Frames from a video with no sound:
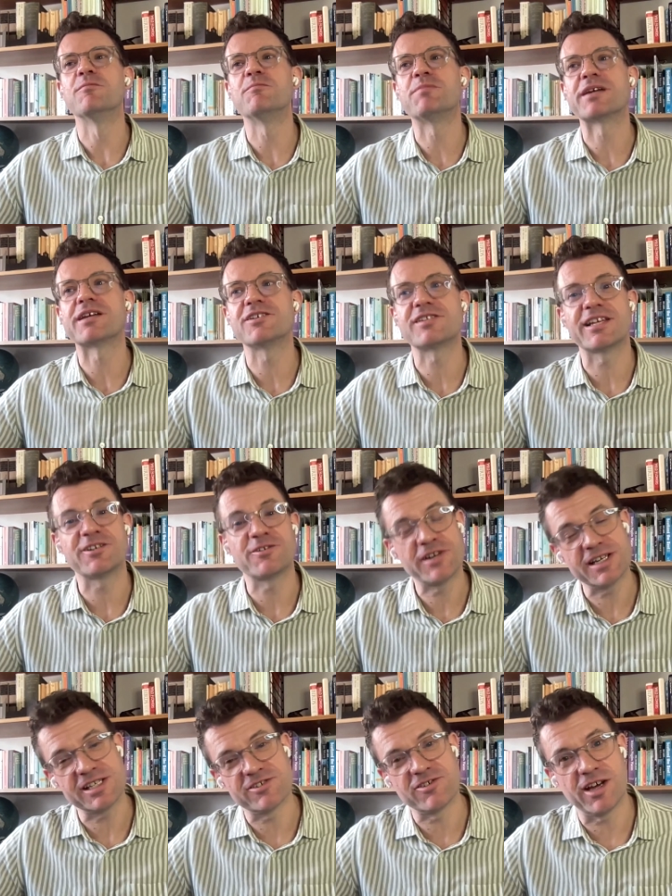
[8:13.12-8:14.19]
because they'd
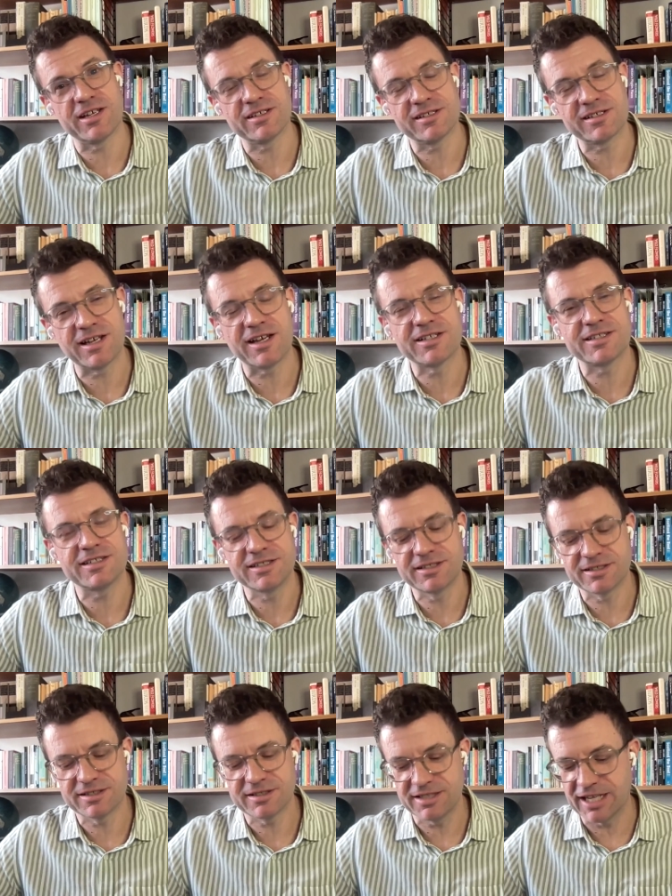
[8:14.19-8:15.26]
already started
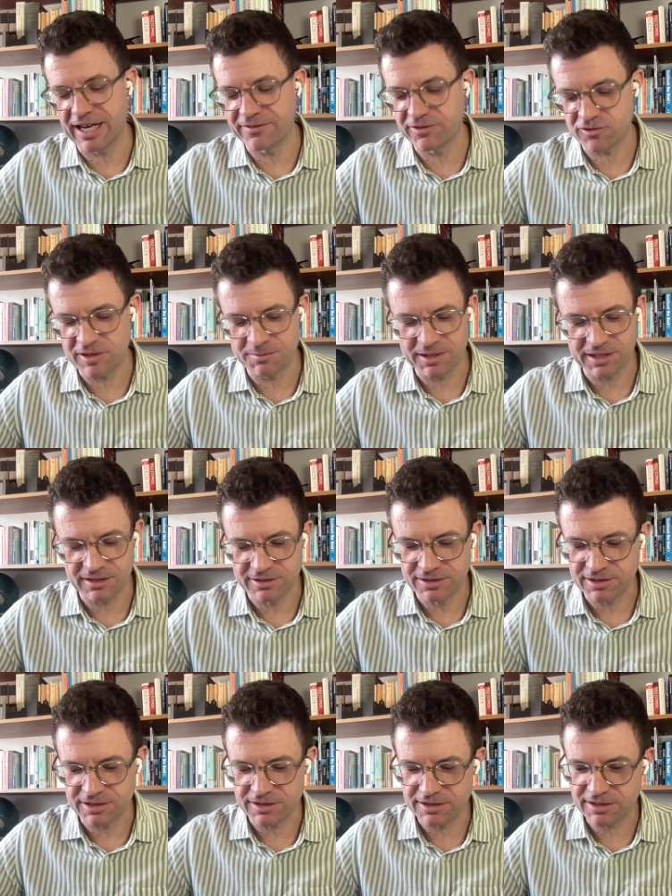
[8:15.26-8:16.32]
live streaming
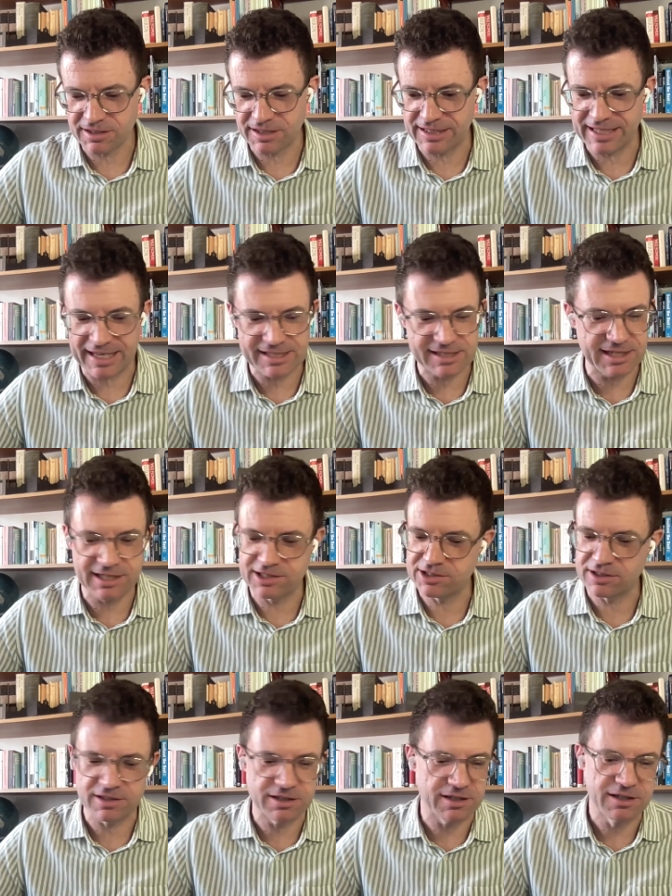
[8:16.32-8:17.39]
concerts at that stage
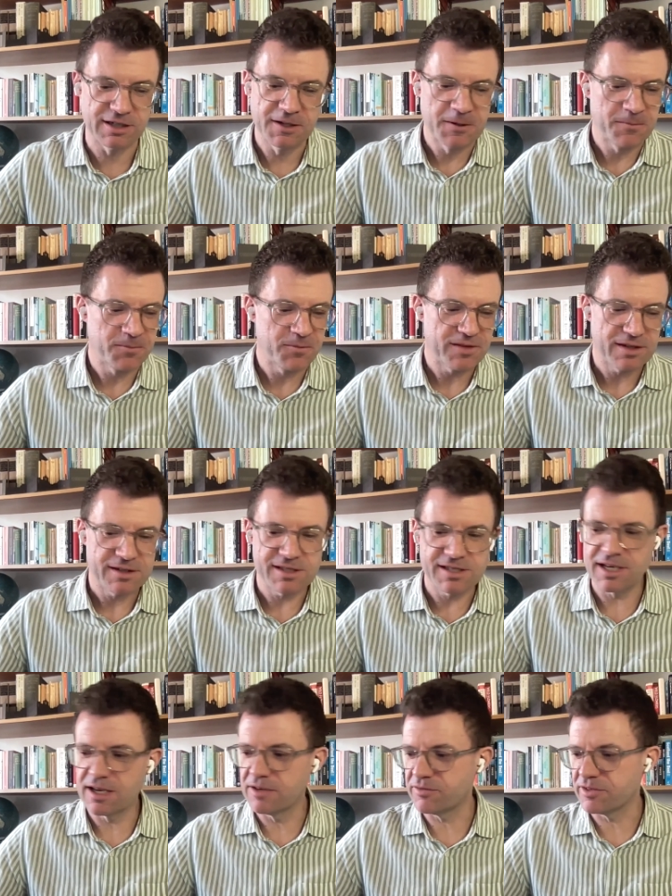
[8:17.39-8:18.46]
on a
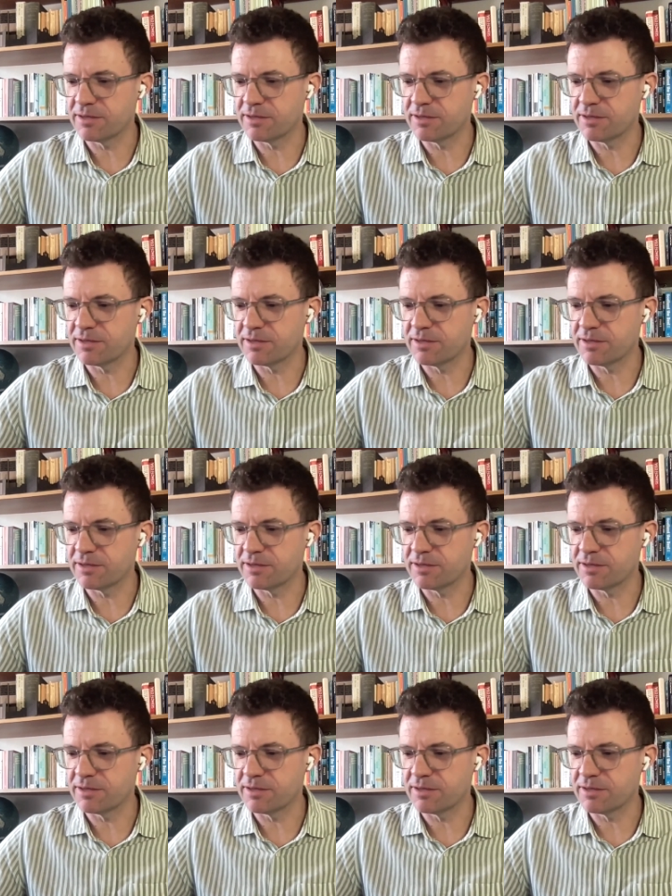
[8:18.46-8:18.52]
server.